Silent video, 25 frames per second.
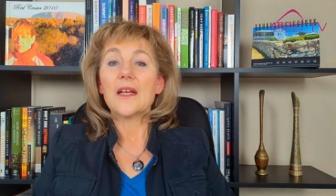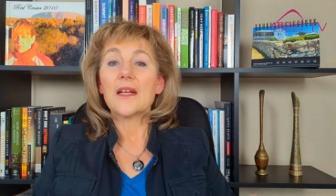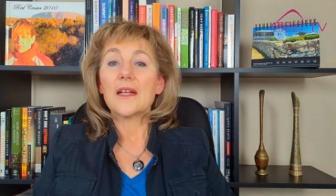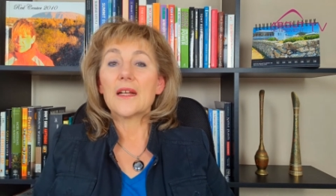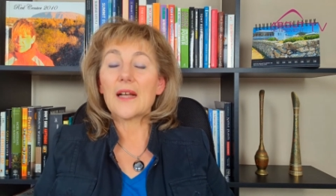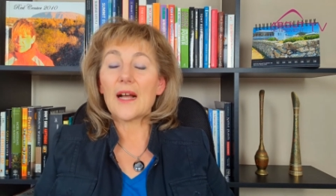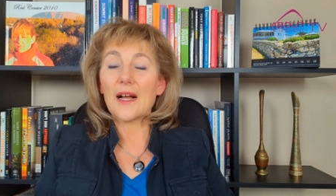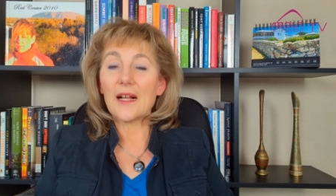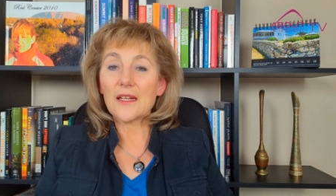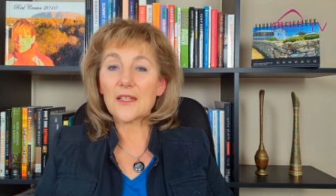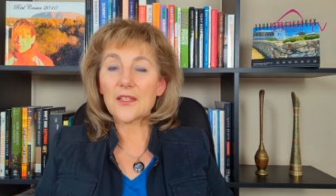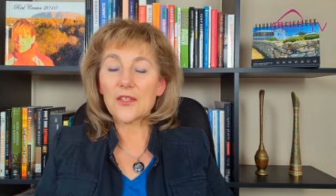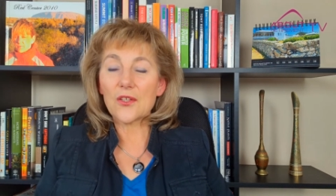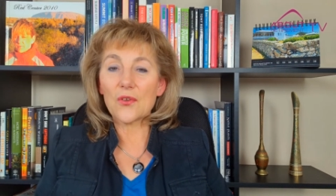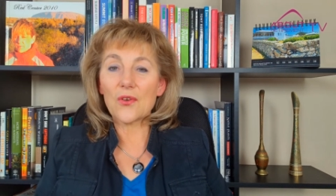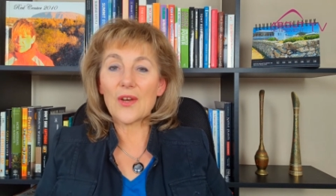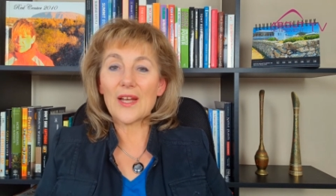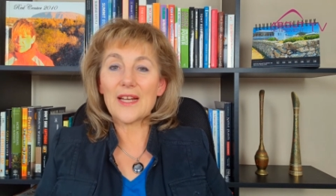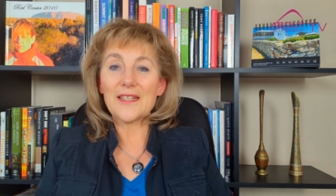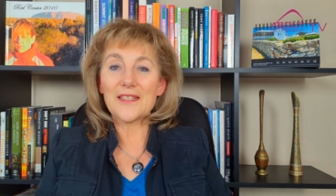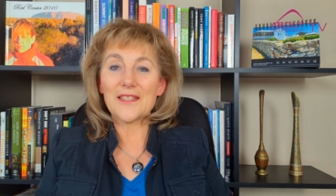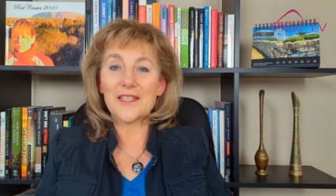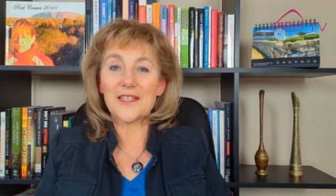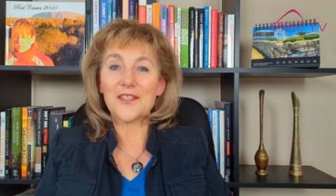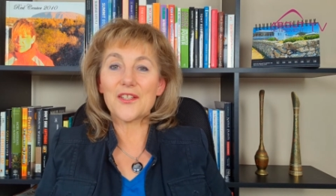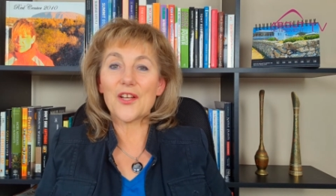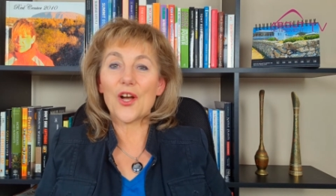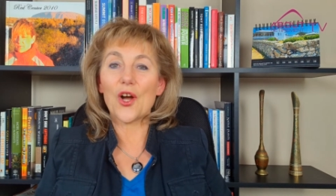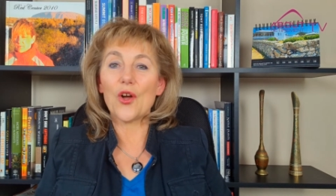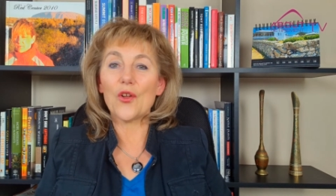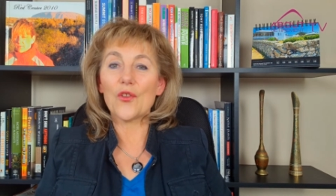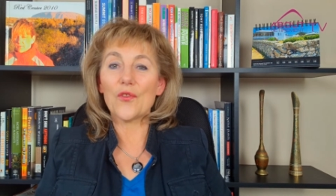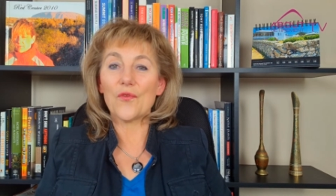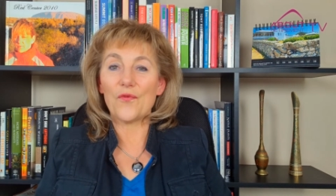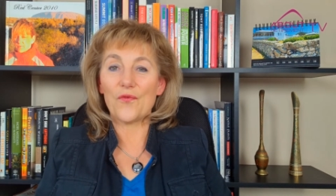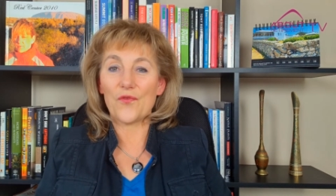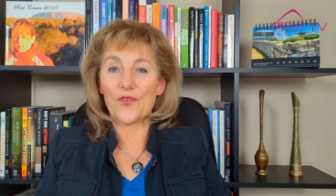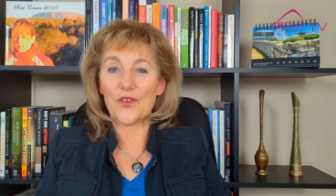calculated
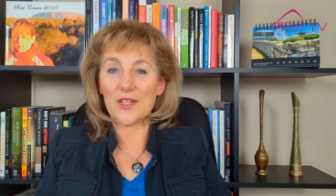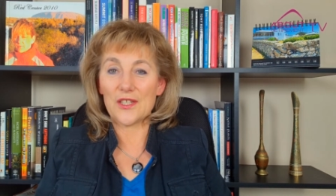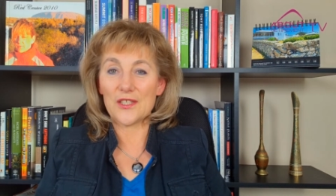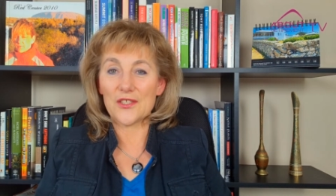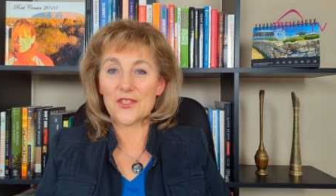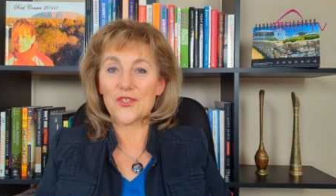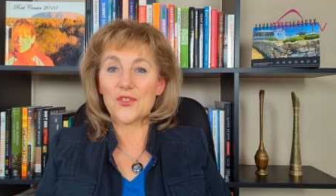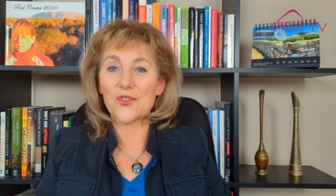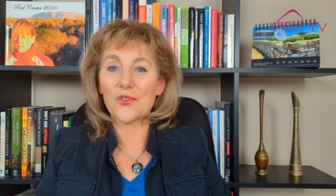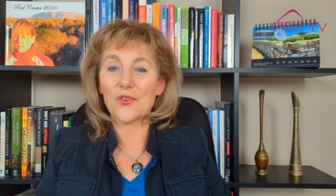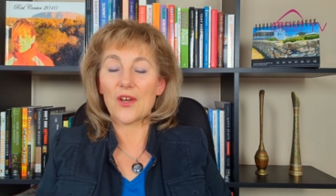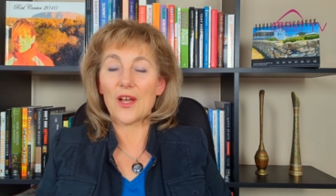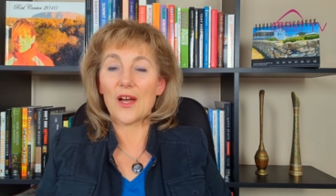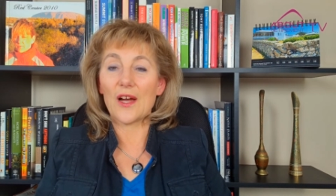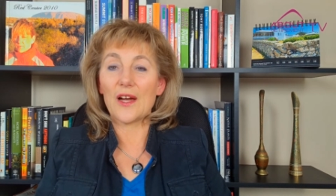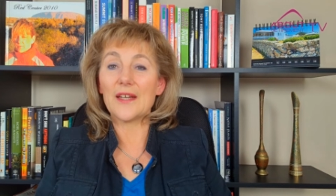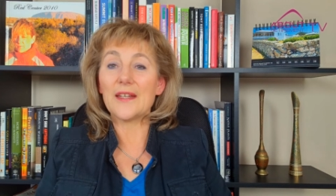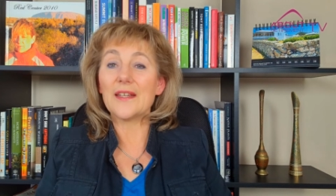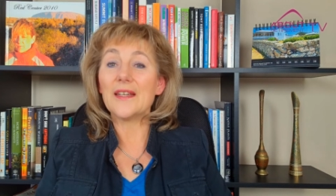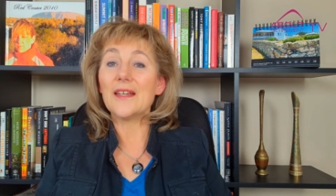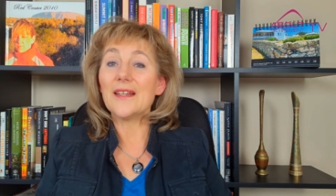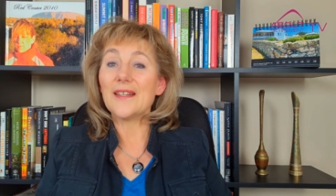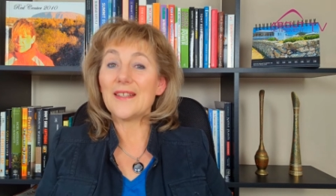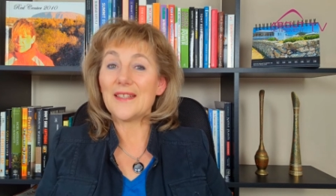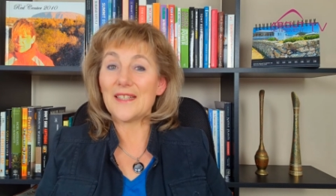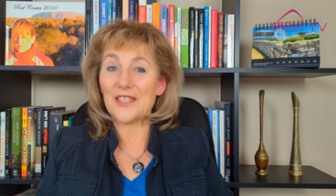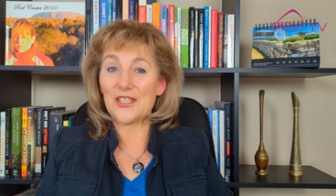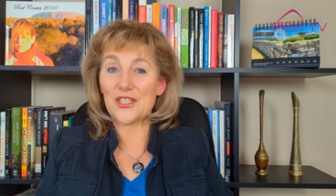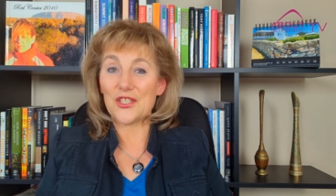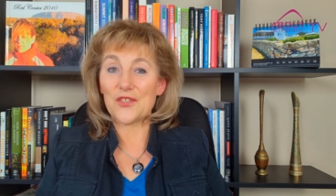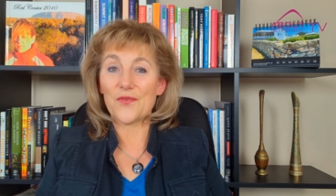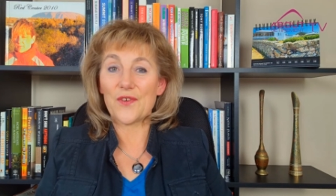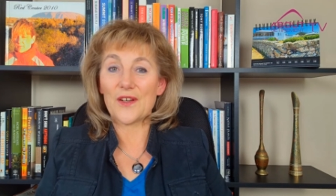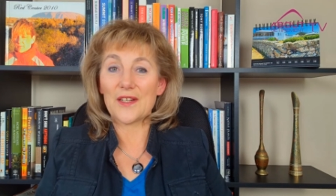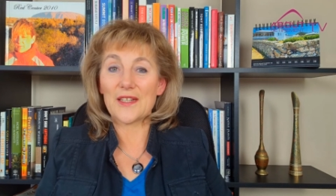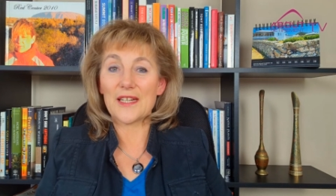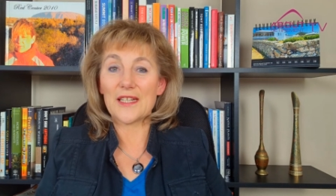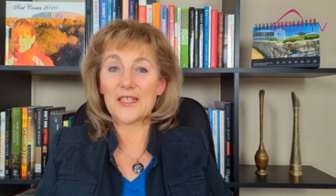on 1st July each
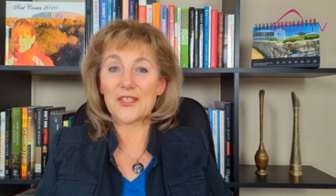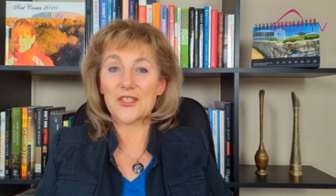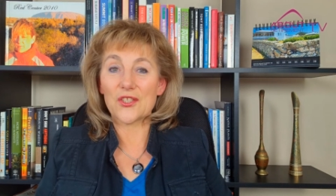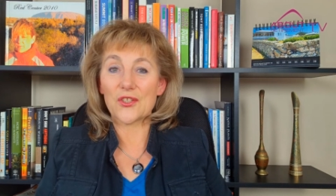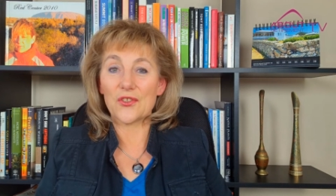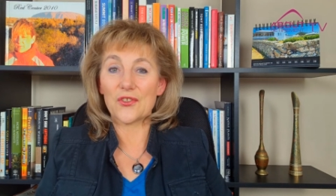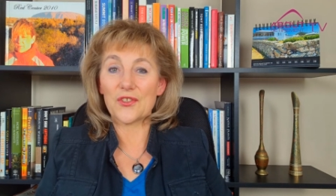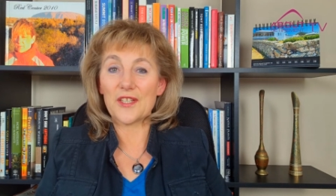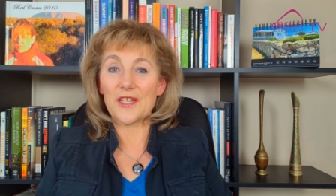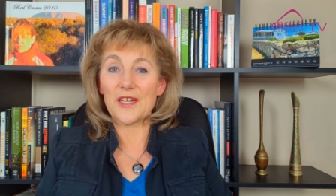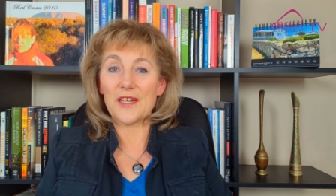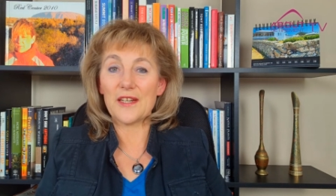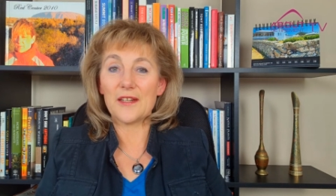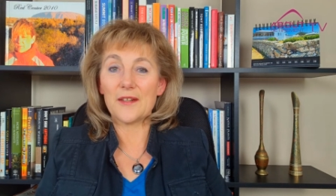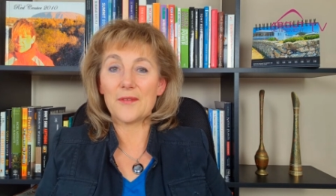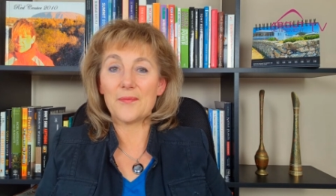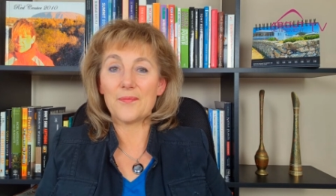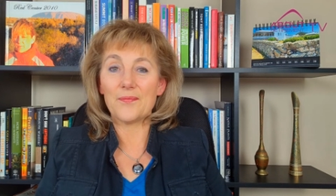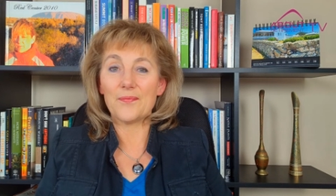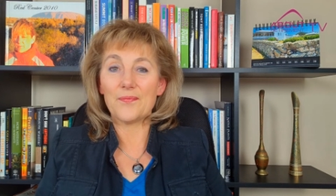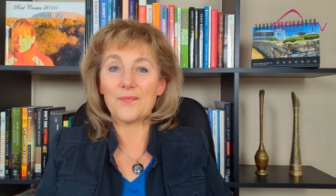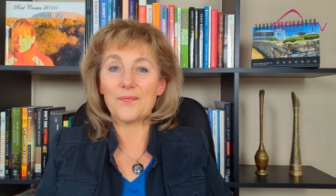financial year.